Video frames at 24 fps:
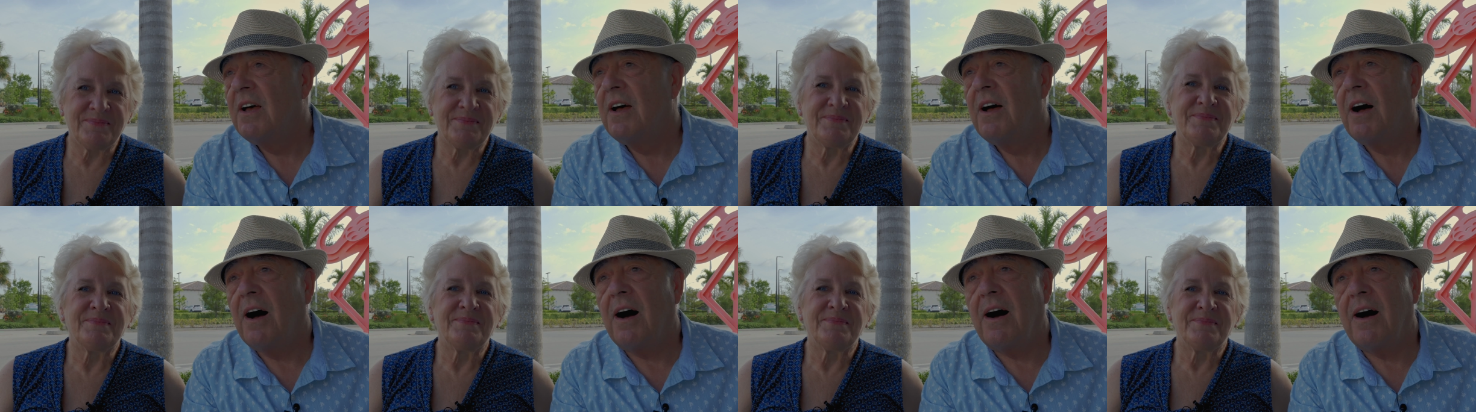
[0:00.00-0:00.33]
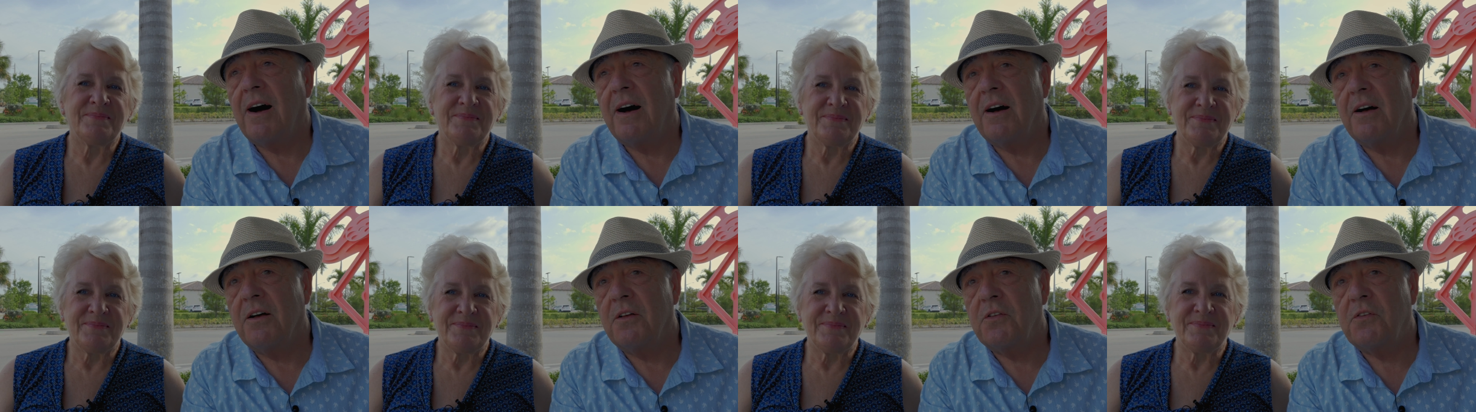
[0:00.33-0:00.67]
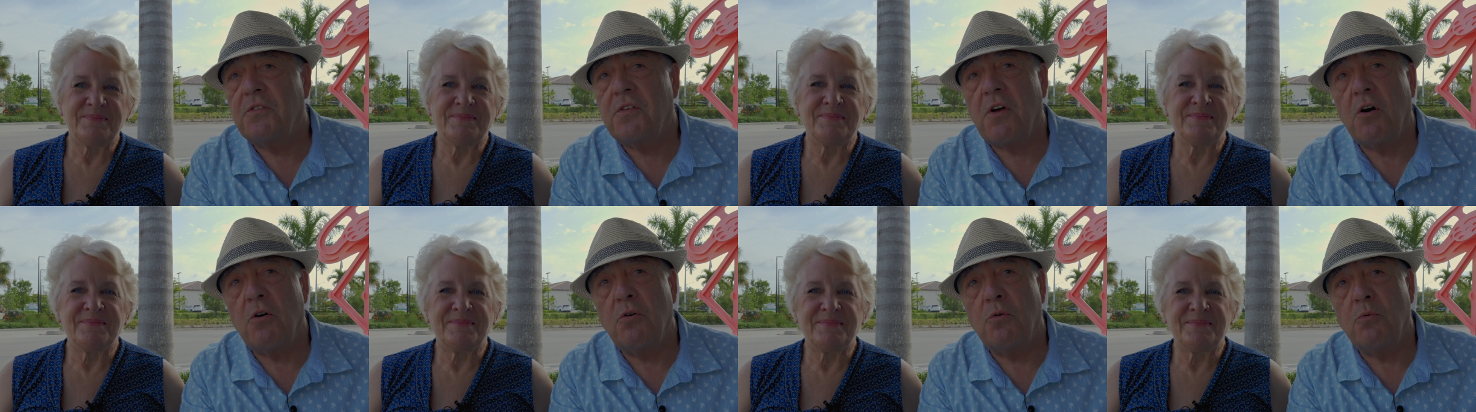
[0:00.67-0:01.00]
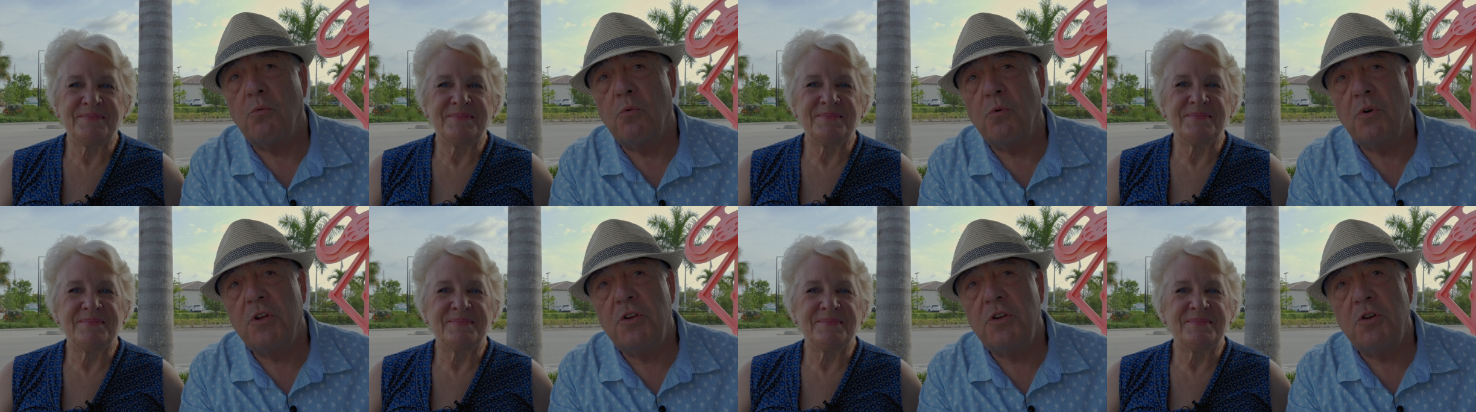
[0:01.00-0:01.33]
Speaker 1: Uh, so
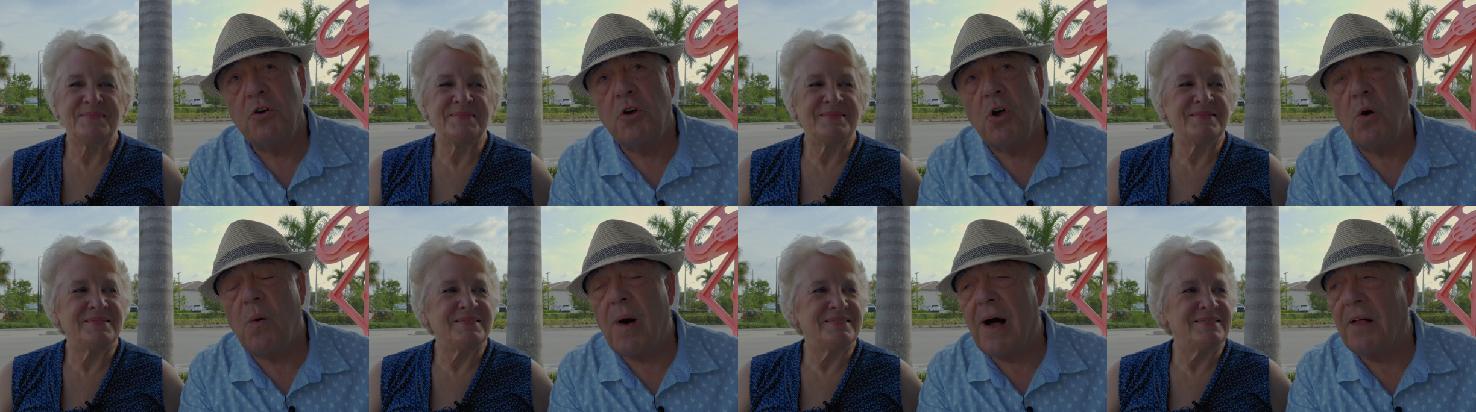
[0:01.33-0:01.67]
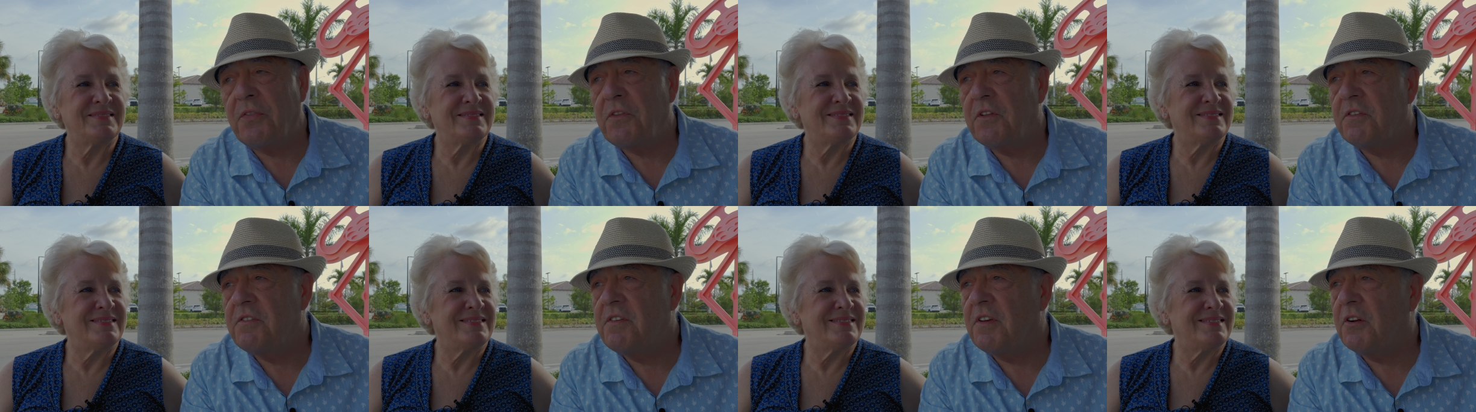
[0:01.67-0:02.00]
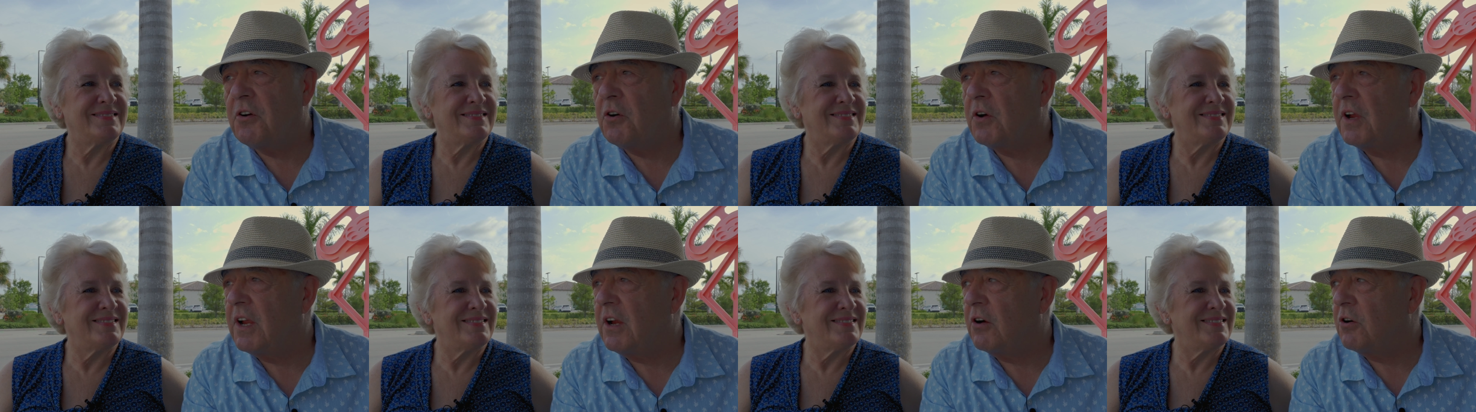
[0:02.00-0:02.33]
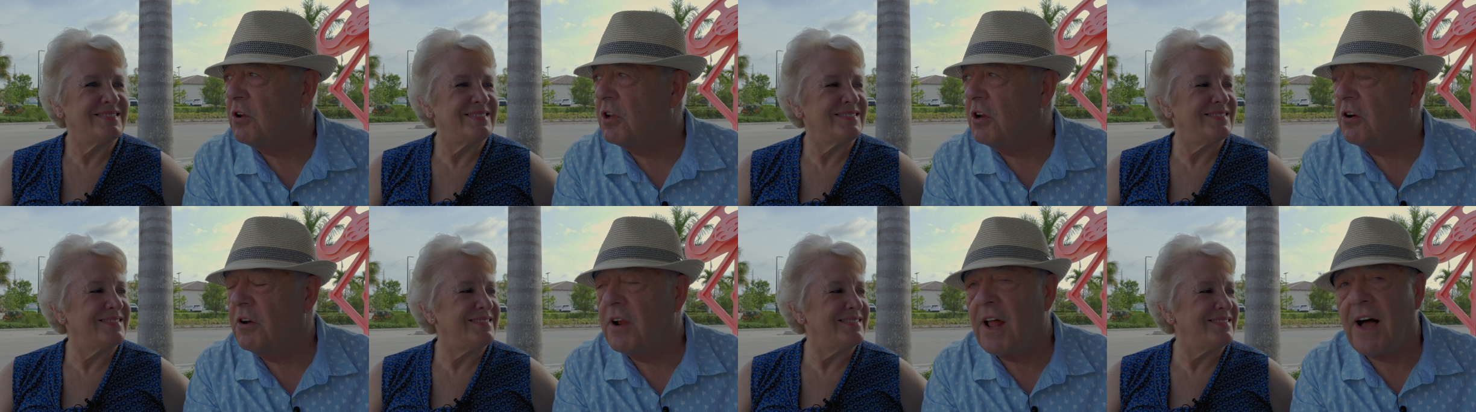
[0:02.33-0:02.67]
when you go out to dinner here,
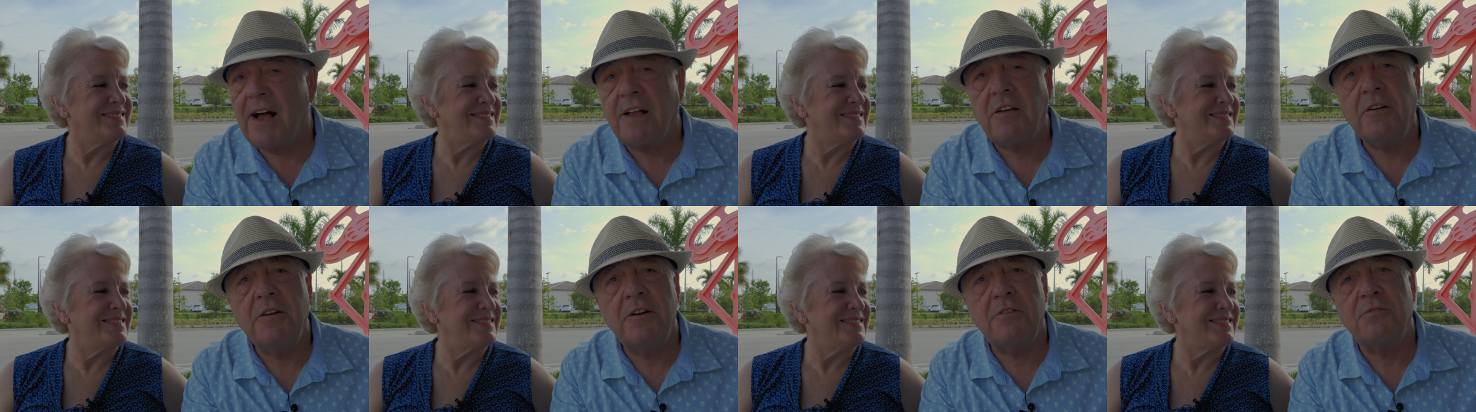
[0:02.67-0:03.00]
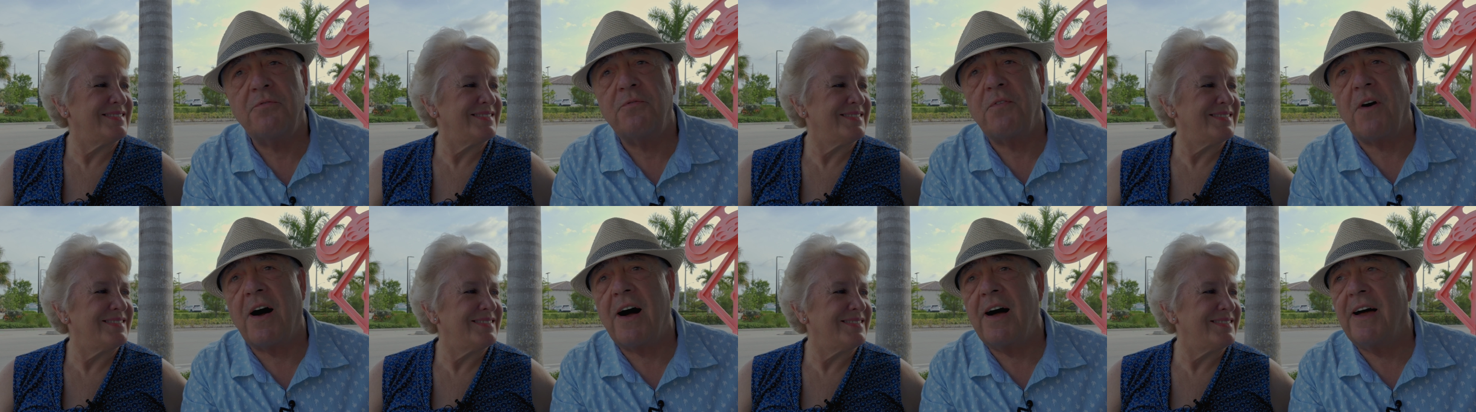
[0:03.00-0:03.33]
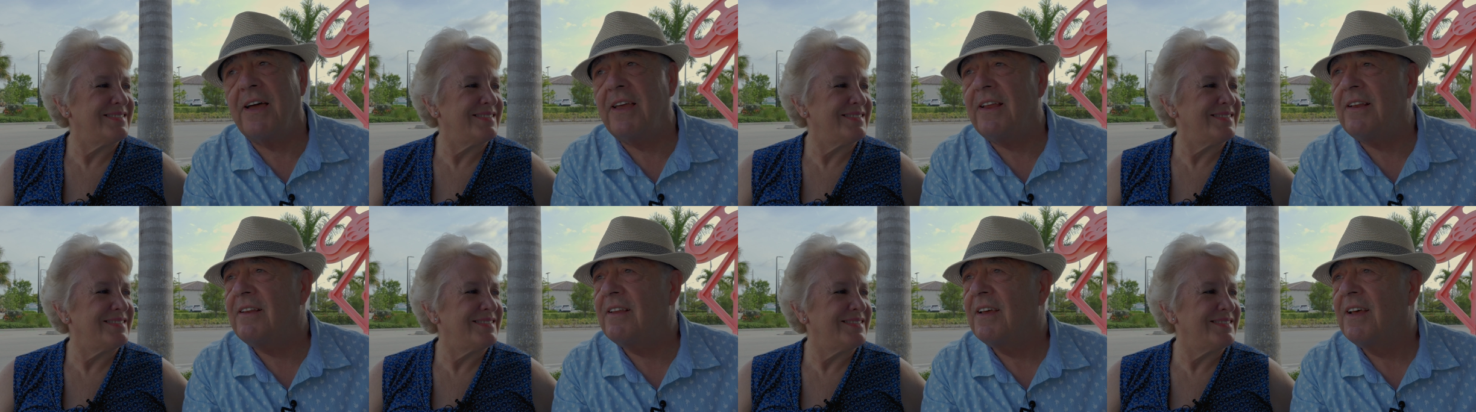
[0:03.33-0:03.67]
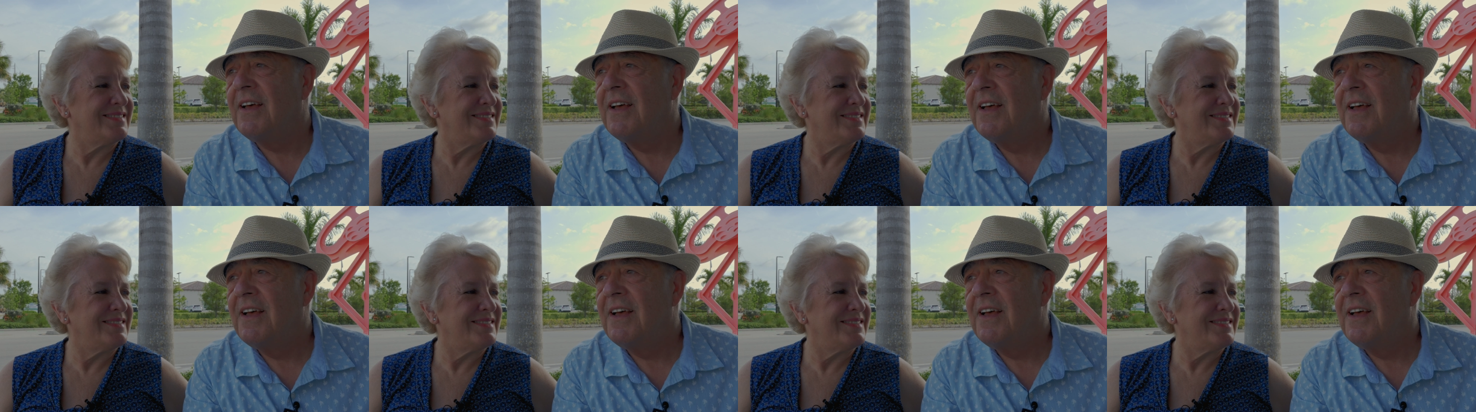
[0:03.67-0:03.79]
you're not going to find